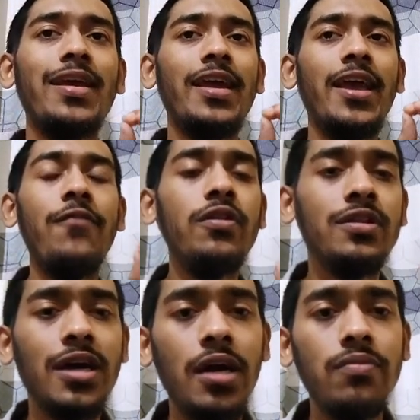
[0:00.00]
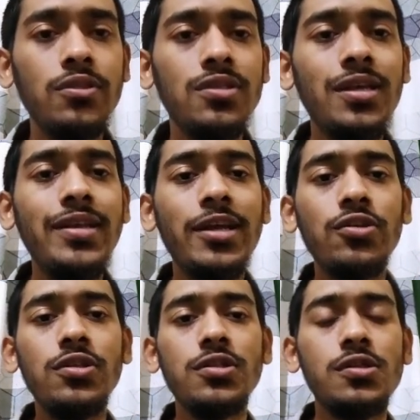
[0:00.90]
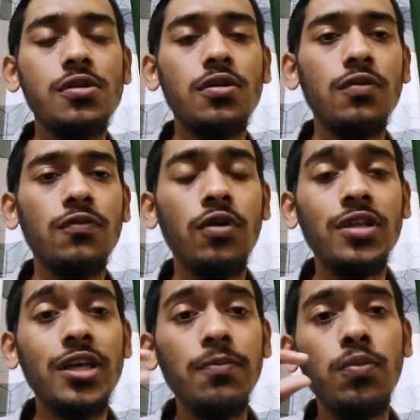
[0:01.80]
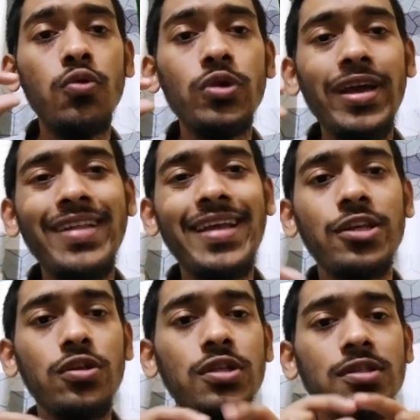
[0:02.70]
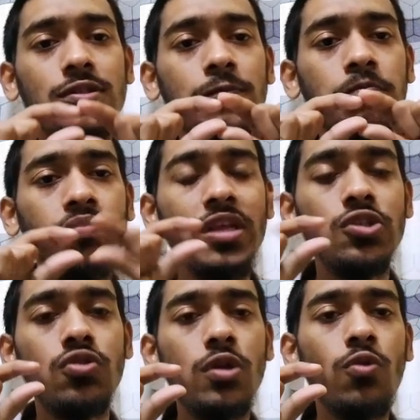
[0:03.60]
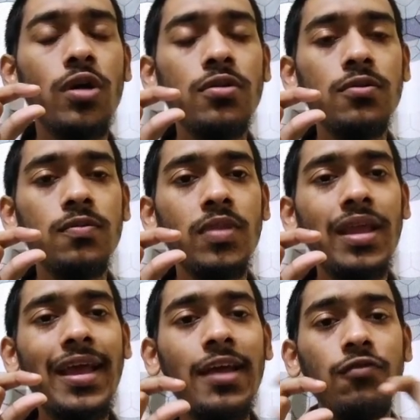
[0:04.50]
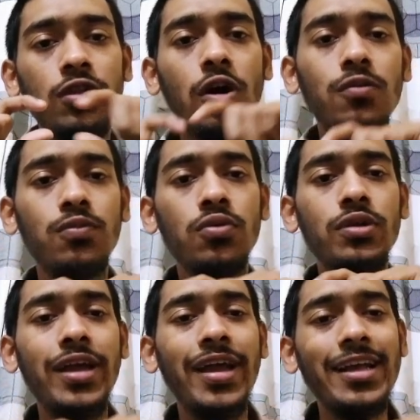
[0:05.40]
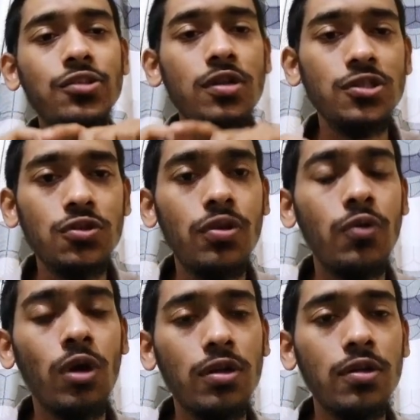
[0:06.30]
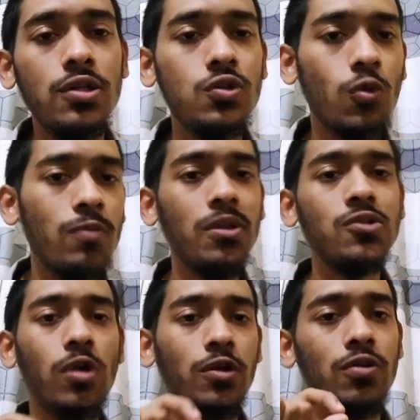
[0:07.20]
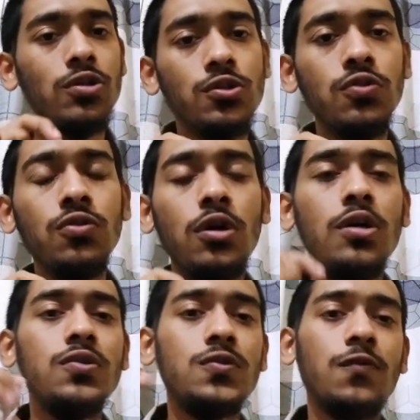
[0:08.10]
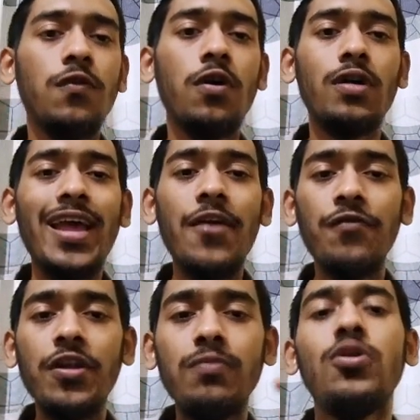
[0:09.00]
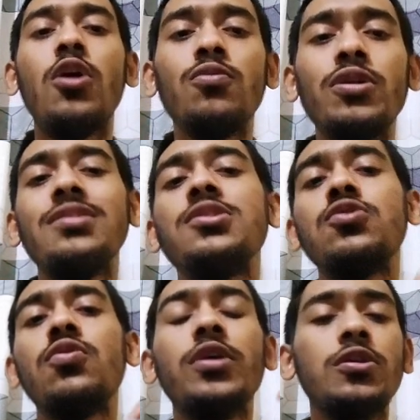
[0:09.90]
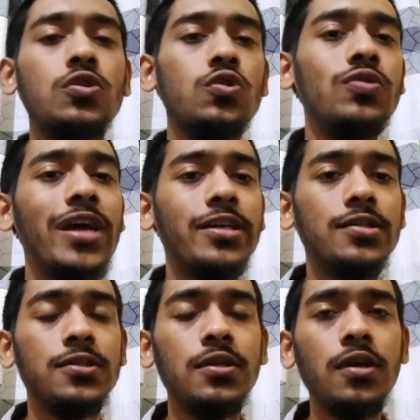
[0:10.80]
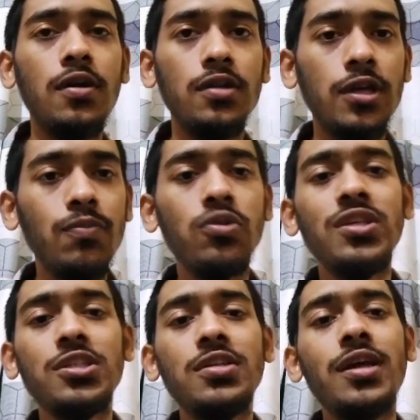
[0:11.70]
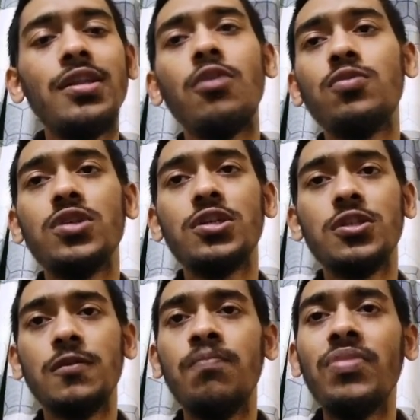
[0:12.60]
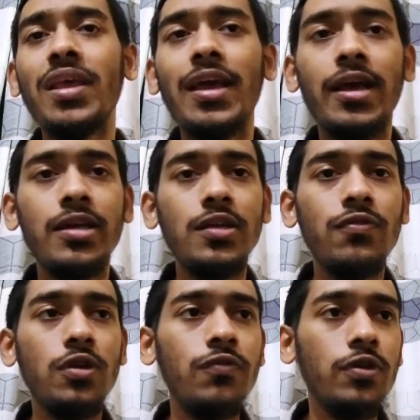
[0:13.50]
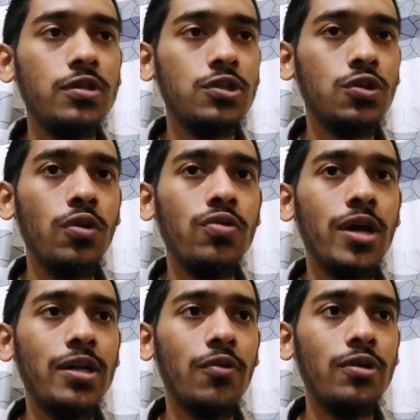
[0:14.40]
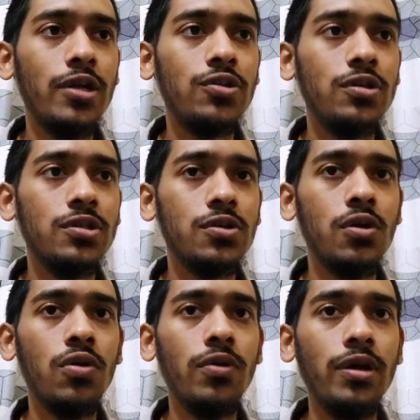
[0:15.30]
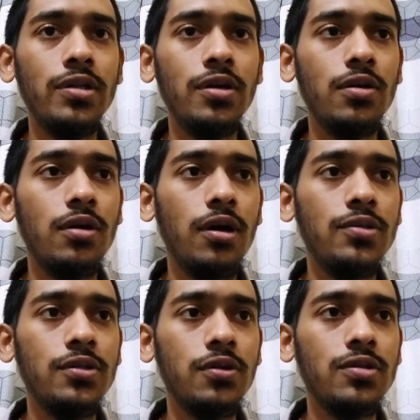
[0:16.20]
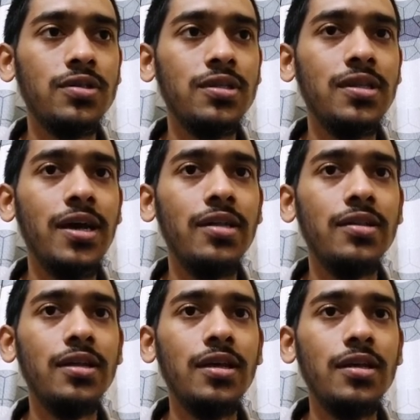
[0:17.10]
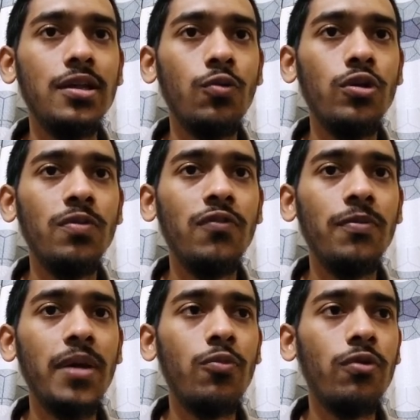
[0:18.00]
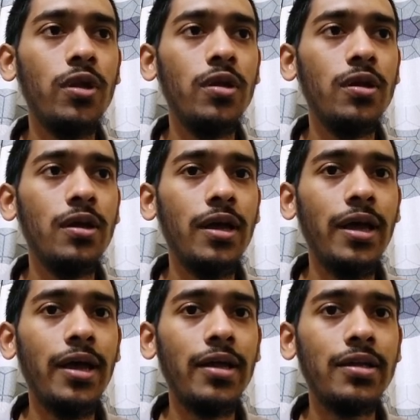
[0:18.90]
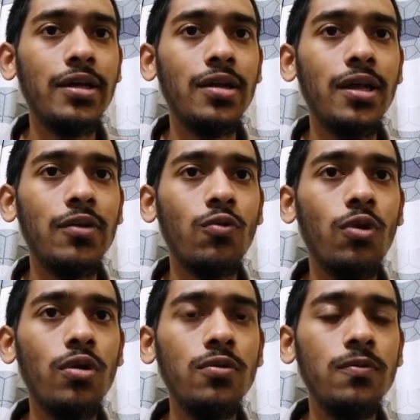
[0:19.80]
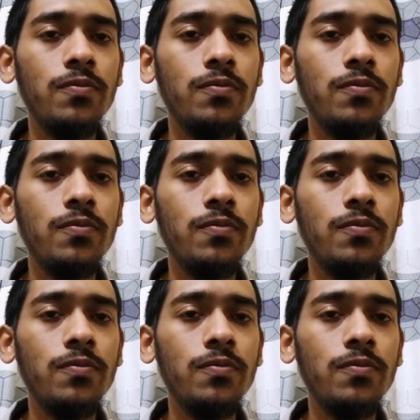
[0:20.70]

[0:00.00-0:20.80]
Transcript: every time just it actually just for the input it actually just storing 1, and for the output it actually storing 1. So 1 plus 1 equals 2. So for every input output is just storing 2 data, the input section and the output section. And if I show you that how it actually just go in the, as you can see that the window buffer memory, and here like 1